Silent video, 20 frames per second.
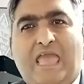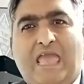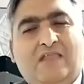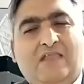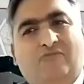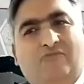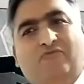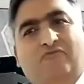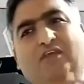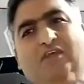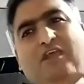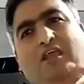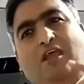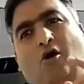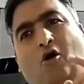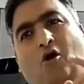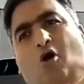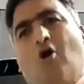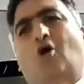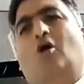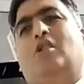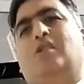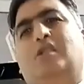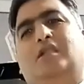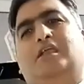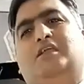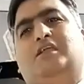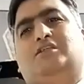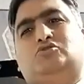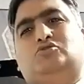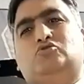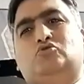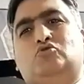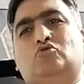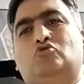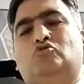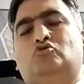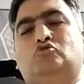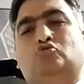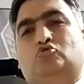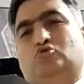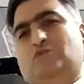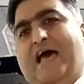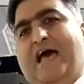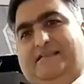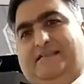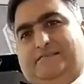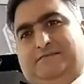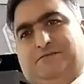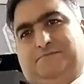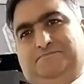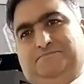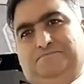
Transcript: And we all need to go do that.